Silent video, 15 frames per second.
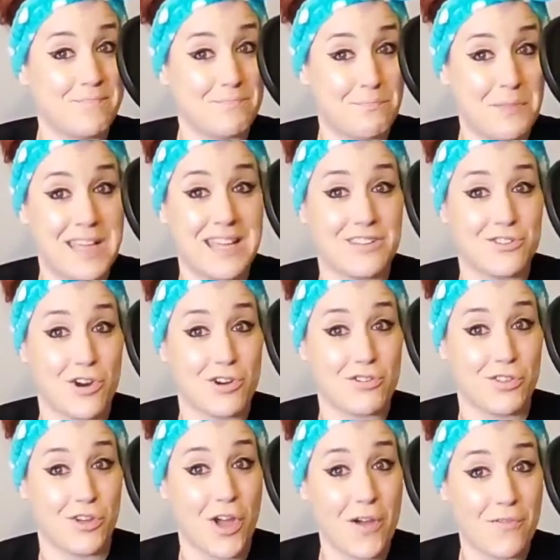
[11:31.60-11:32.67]
being in charge
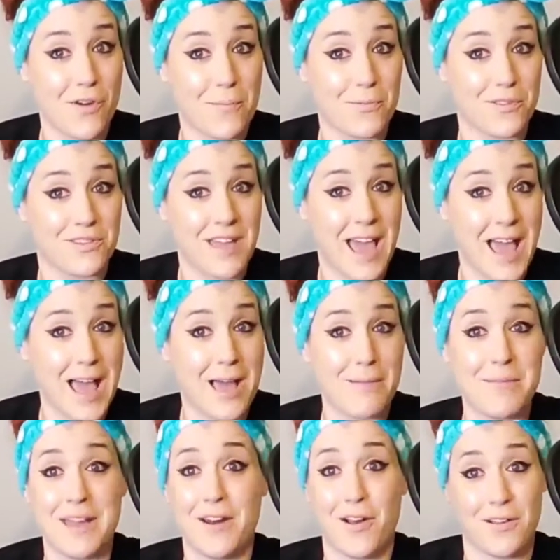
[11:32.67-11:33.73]
of the cover-up with
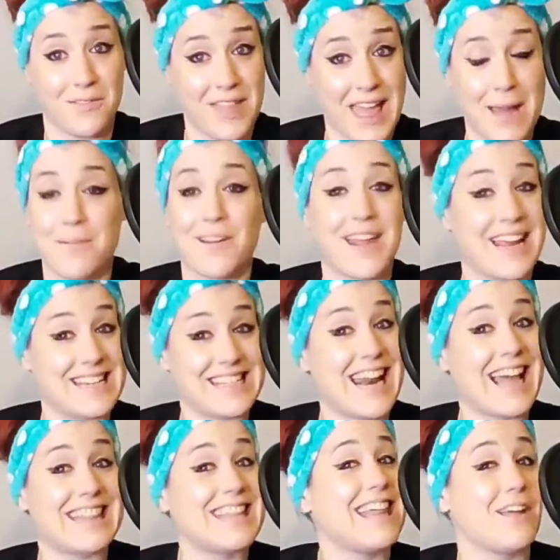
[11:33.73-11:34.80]
Tom and all of that. But like I said,
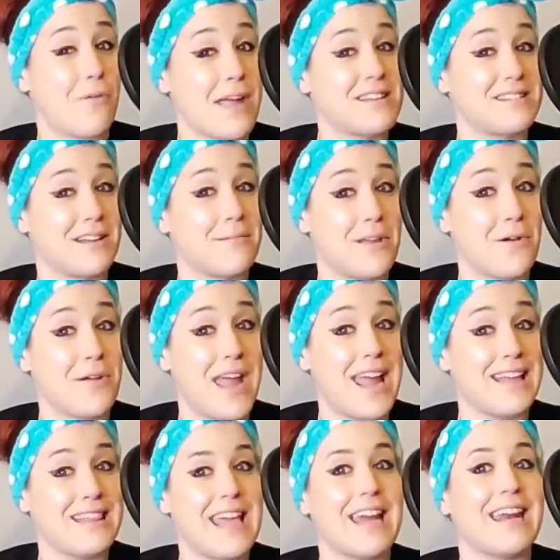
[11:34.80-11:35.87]
I think that Greg's going to be
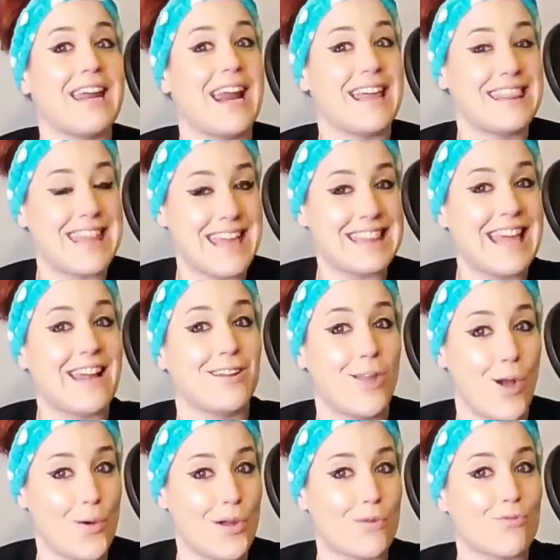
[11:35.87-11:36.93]
okay in the end, and I think that
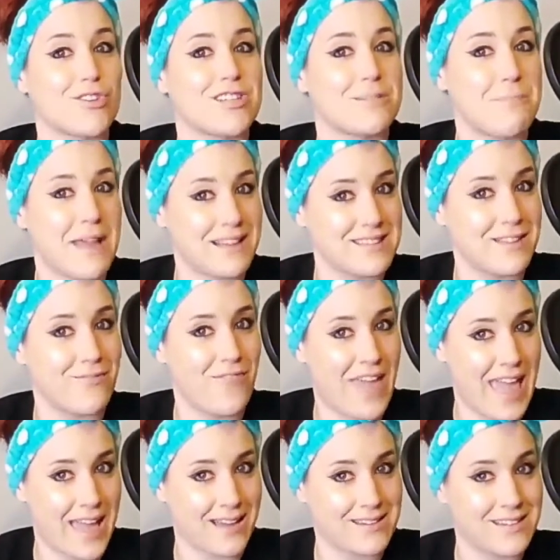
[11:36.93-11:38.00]
Logan respects the
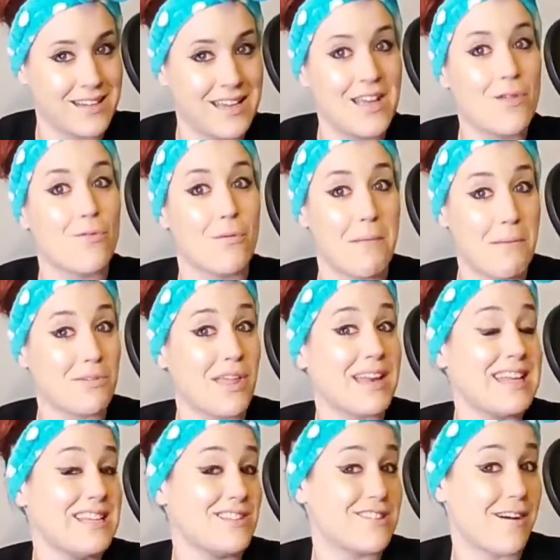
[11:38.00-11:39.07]
fact. Remember
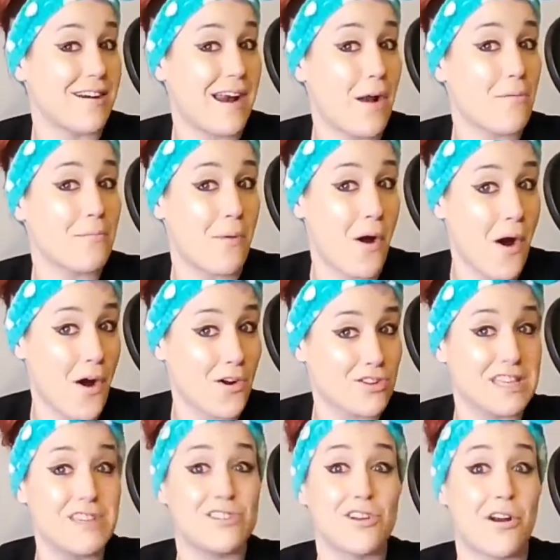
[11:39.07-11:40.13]
that he started out in
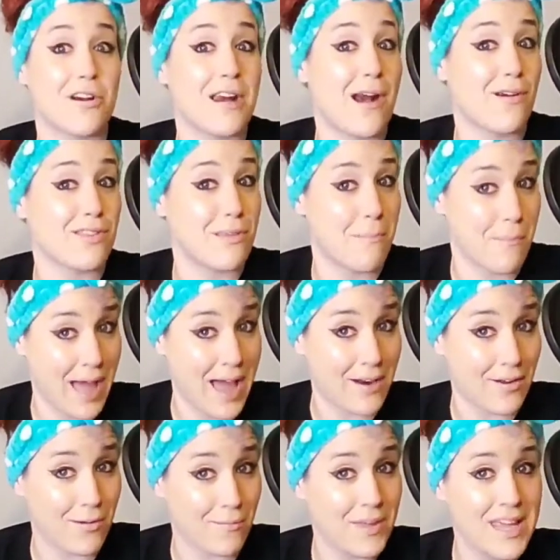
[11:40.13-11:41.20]
parks. He started out at the
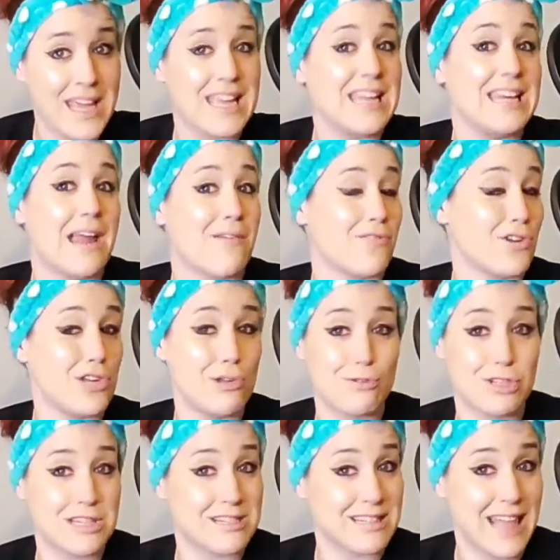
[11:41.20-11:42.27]
bottom. He never
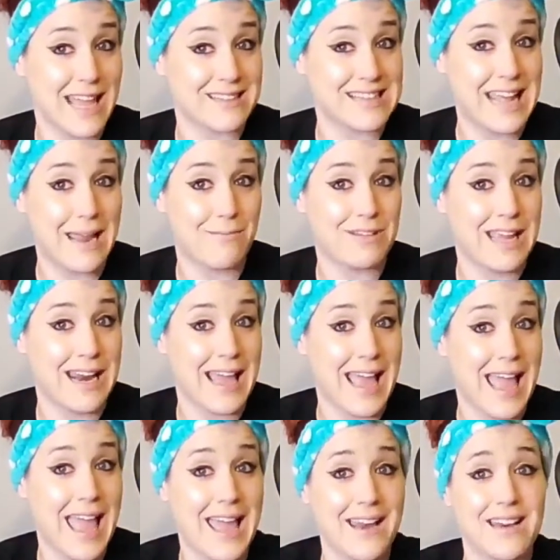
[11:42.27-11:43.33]
used his last name to get
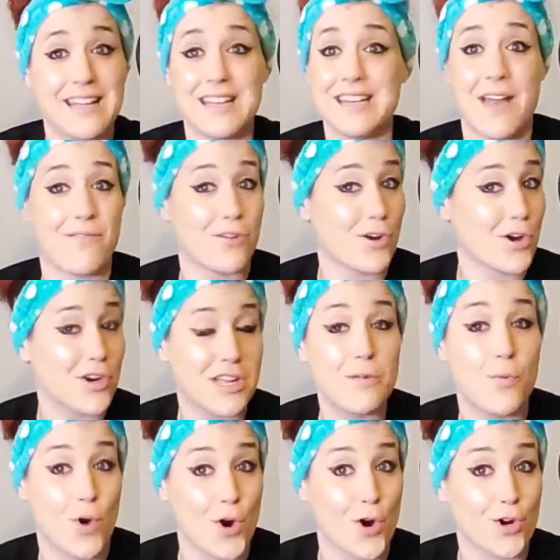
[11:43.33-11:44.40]
ahead. He
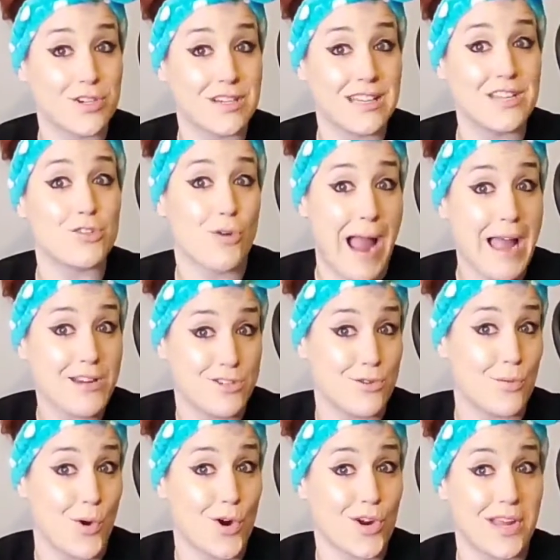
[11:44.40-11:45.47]
worked. He tried
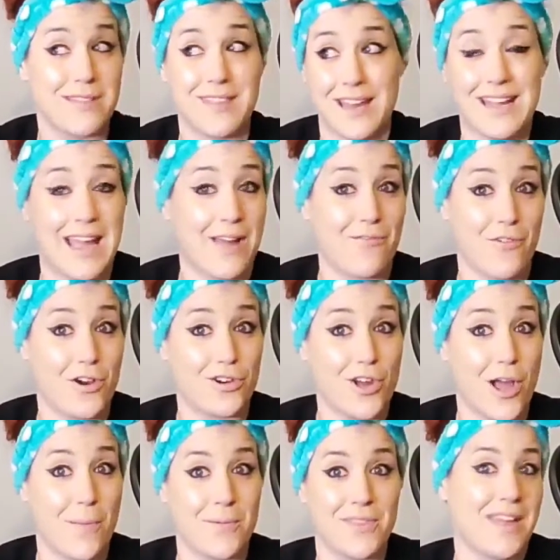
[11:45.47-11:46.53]
to work, and then it got fucked
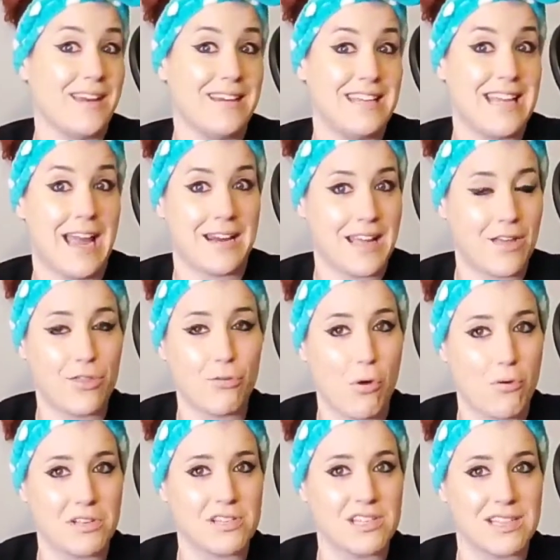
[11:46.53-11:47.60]
up, and then he kind of got
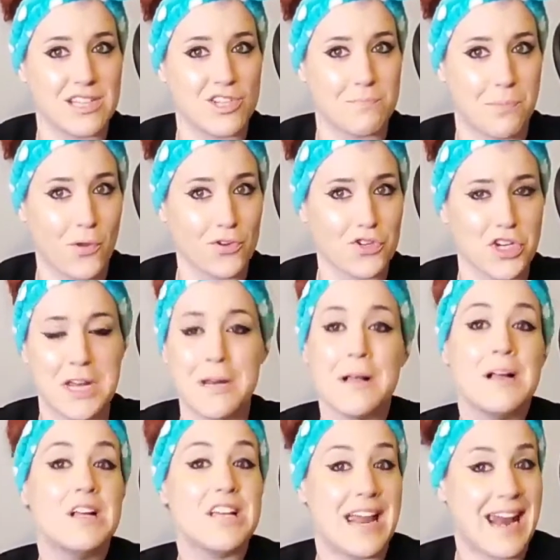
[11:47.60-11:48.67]
thrown into this bullshit,
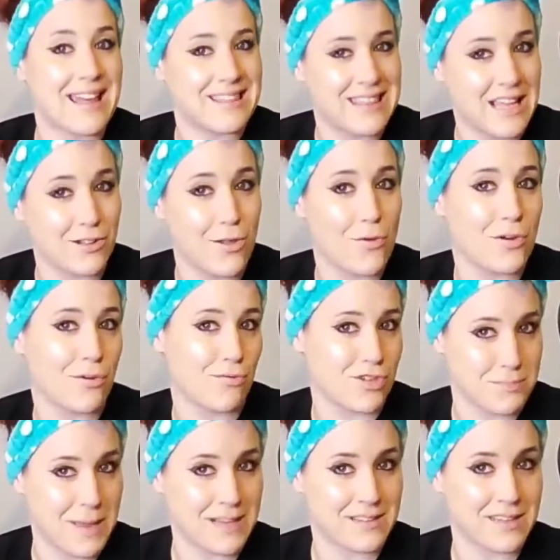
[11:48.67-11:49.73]
and I think Logan
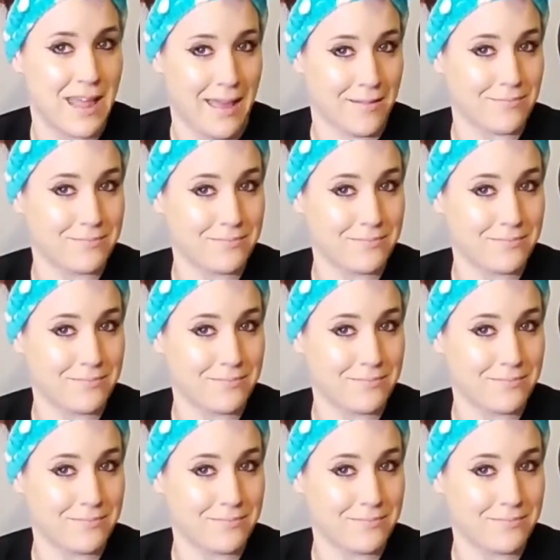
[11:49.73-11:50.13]
respects that.